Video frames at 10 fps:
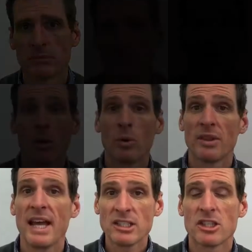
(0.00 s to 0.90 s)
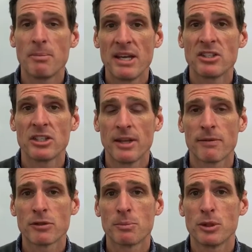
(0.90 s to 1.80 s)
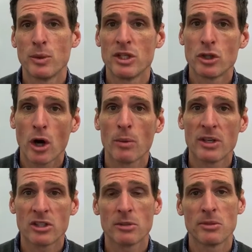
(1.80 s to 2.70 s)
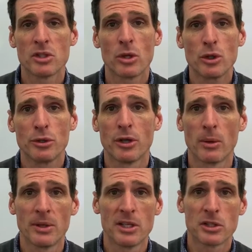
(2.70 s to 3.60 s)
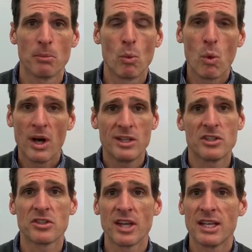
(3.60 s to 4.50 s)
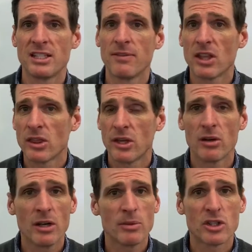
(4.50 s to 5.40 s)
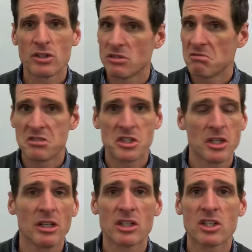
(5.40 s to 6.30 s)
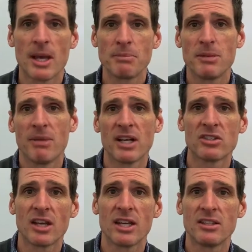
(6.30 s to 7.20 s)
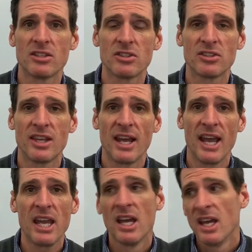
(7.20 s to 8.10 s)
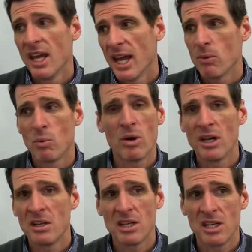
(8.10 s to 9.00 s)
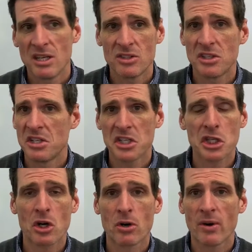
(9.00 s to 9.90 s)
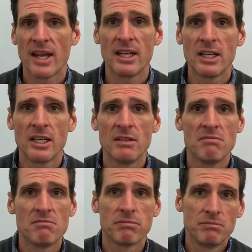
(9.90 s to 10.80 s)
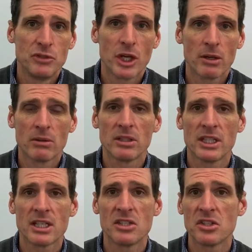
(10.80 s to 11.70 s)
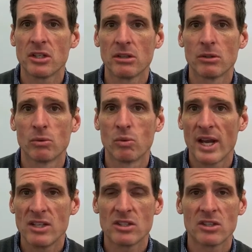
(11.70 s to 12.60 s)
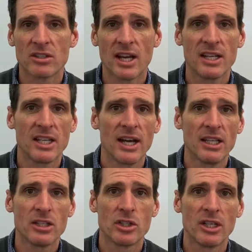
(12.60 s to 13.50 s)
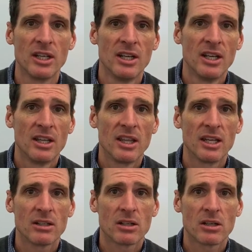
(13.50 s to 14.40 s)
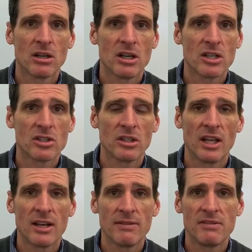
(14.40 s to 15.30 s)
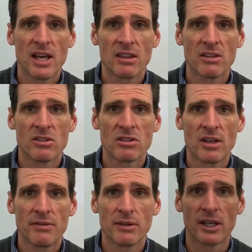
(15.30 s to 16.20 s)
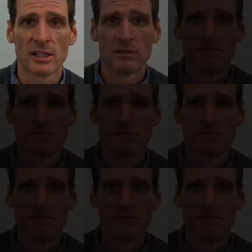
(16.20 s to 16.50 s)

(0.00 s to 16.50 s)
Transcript: So that's the basic difference between Darwinism and social Darwinism. One is a scientific theory, which is still accepted by scientists today, and one is a discredited, generally considered racist ideology that caused a lot of death and suffering.